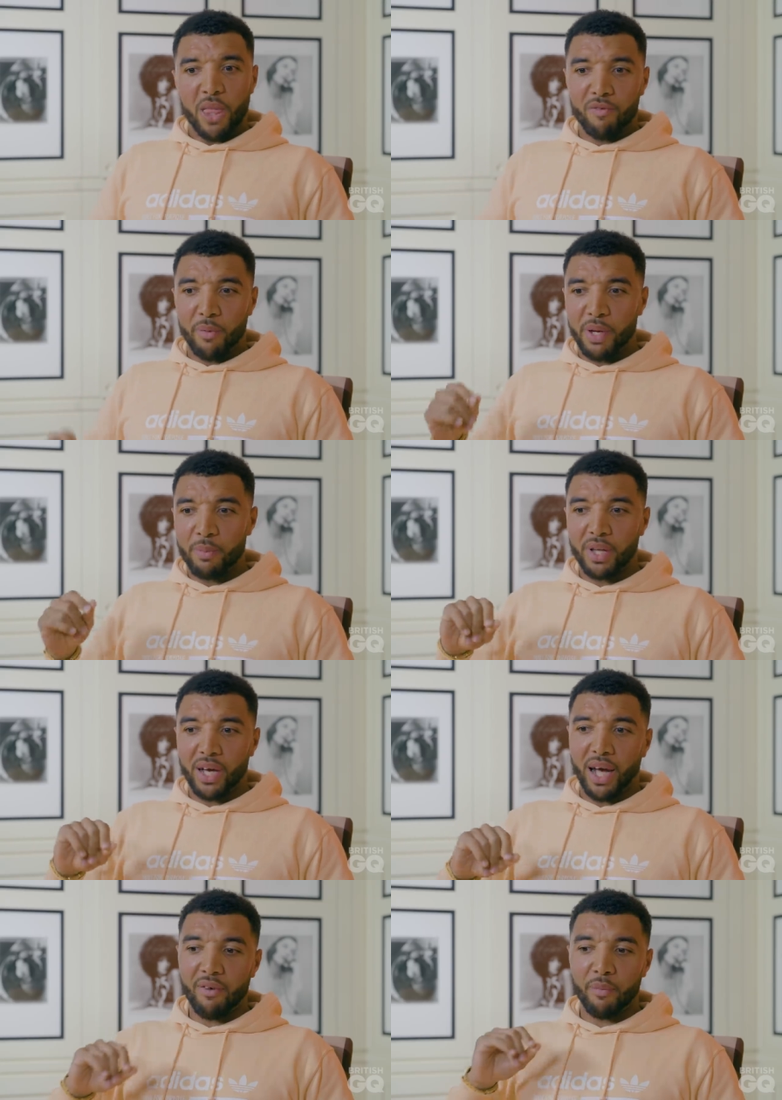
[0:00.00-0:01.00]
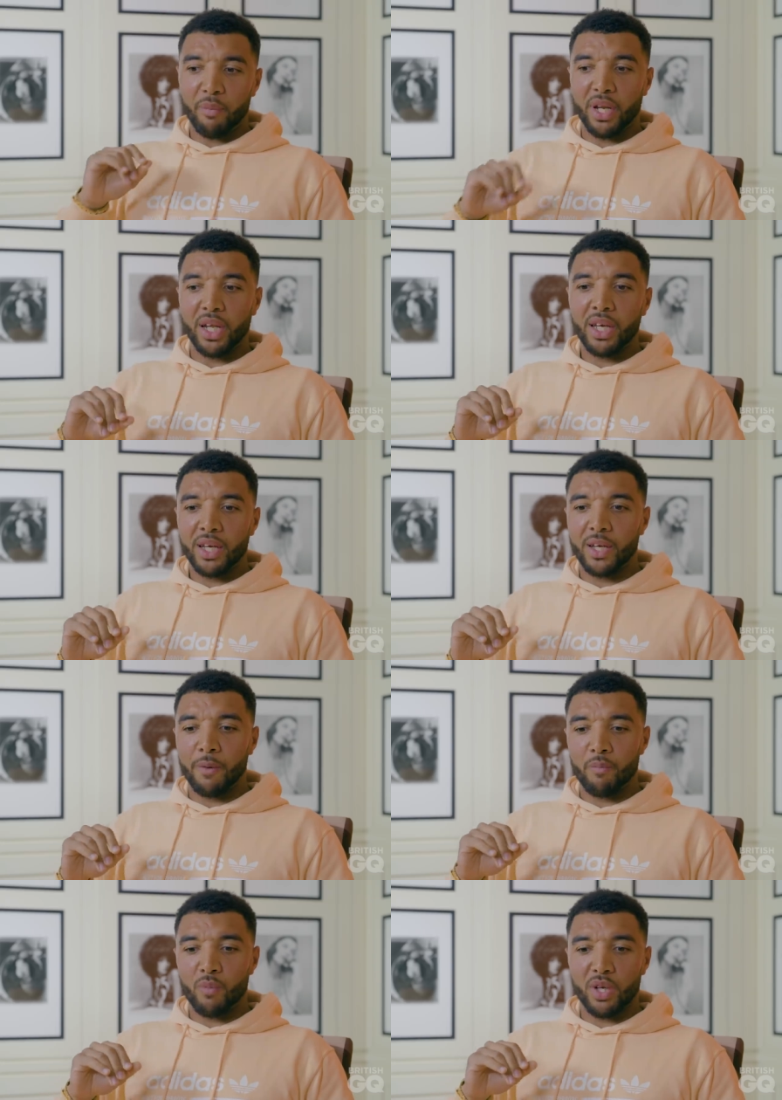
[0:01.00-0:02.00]
for people that haven't been in it,
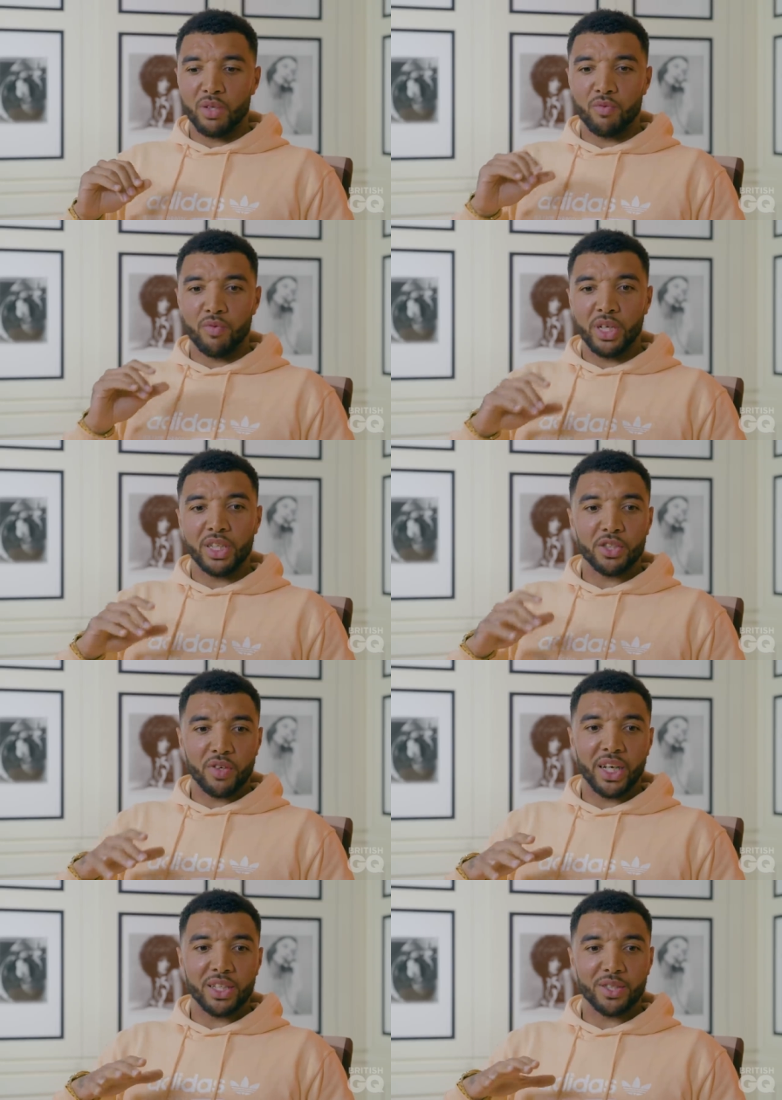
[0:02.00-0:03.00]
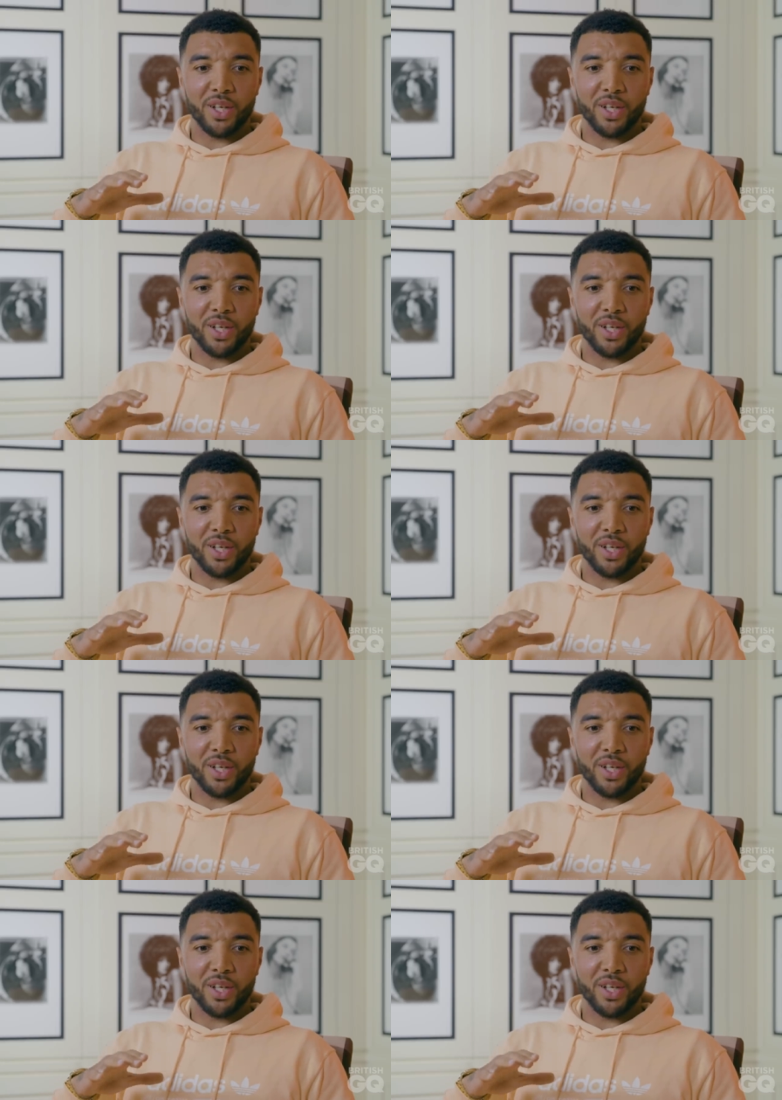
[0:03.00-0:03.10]
it's really strange.